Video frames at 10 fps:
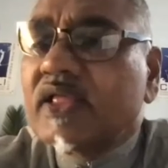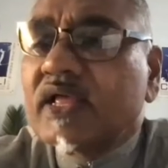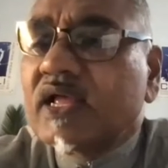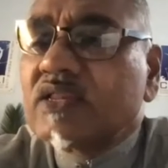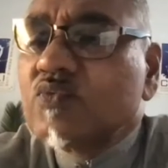
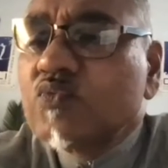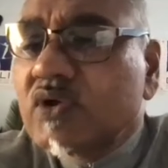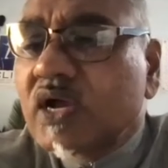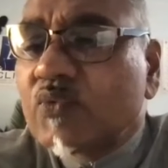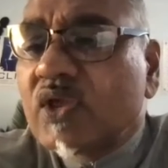
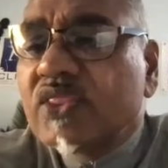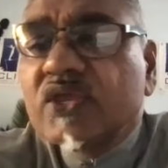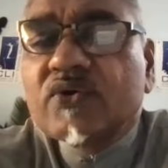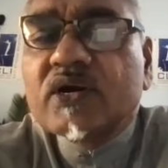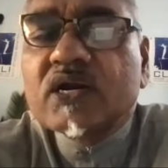and and when
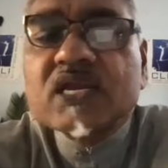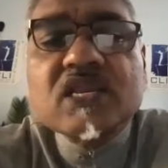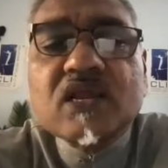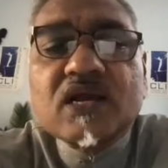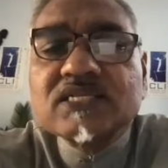there were
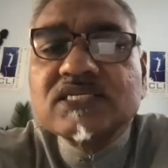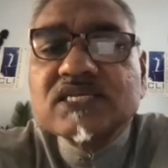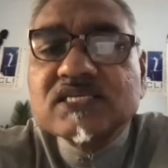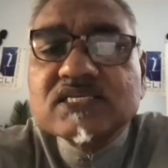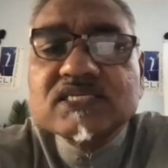
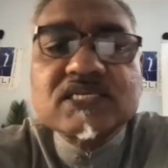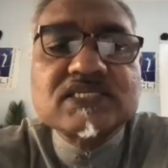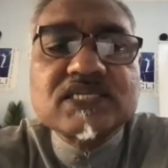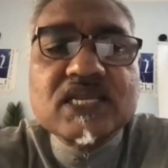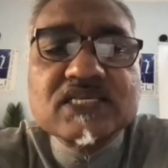
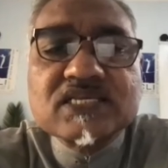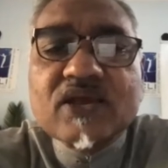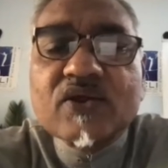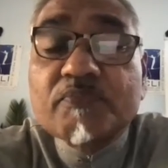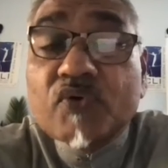inconsistencies, I
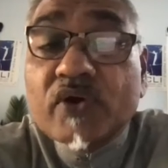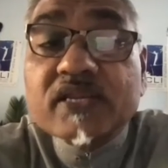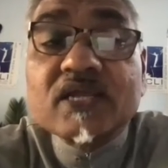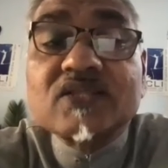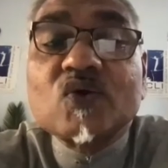would point
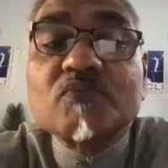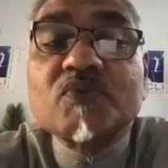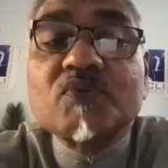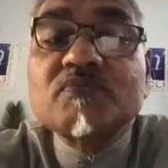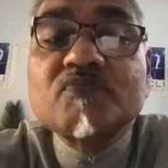that out. But
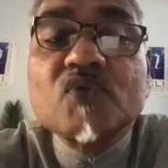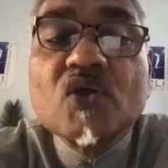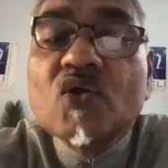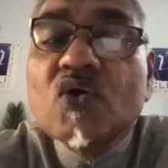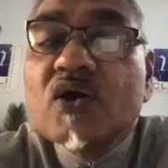
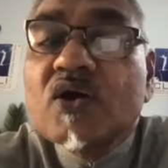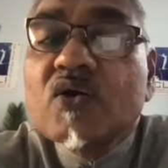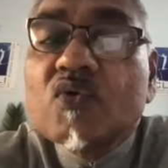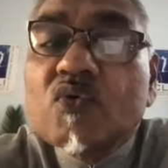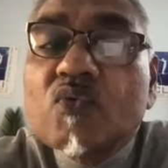
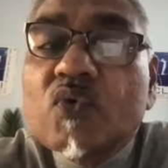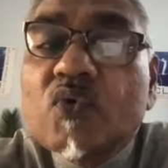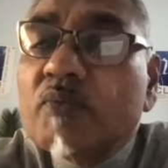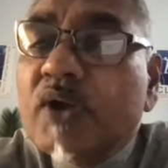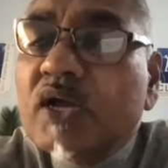
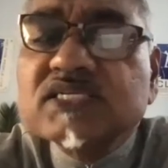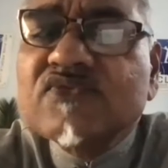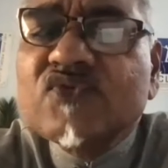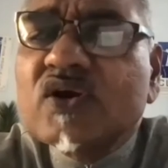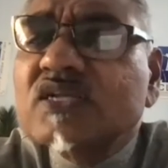were positive
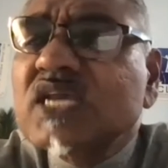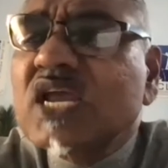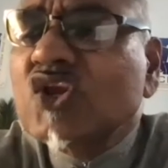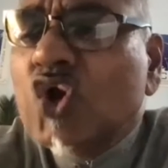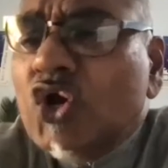words
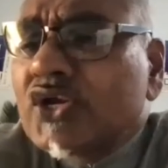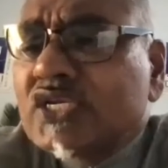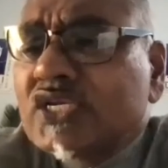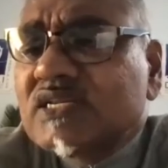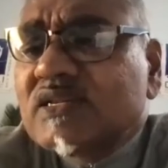encourage
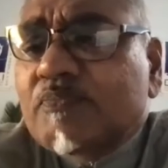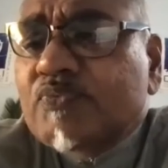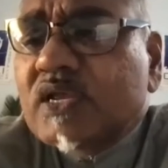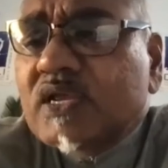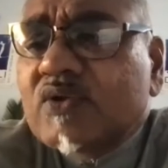the,
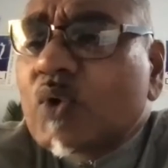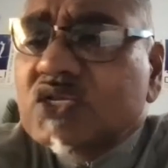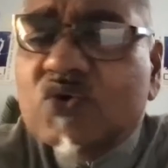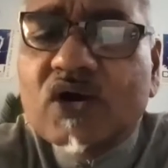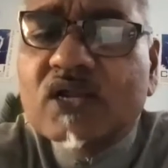the, what you
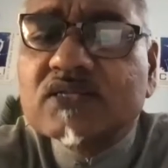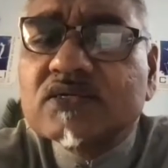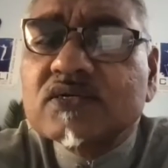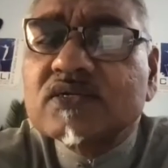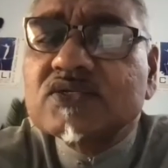want to,
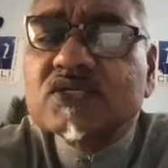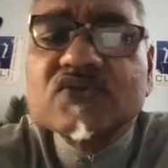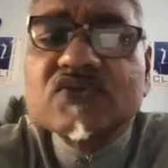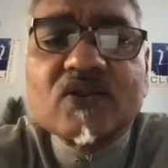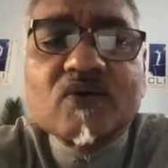to
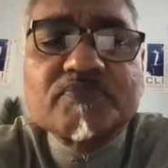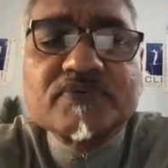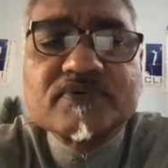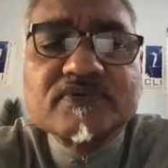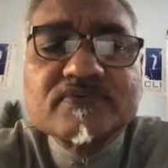develop.
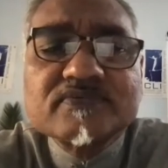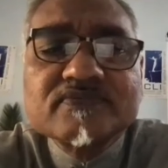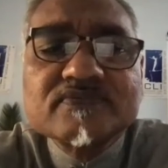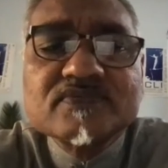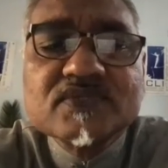
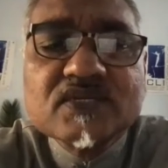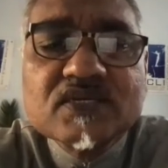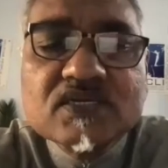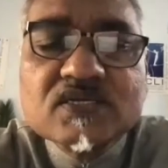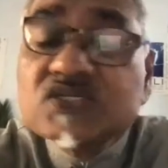
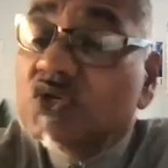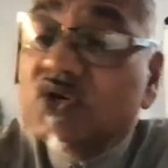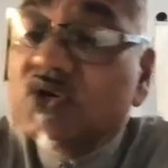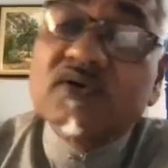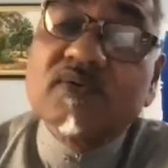
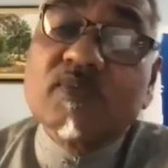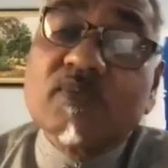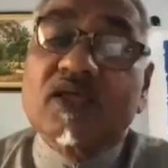So,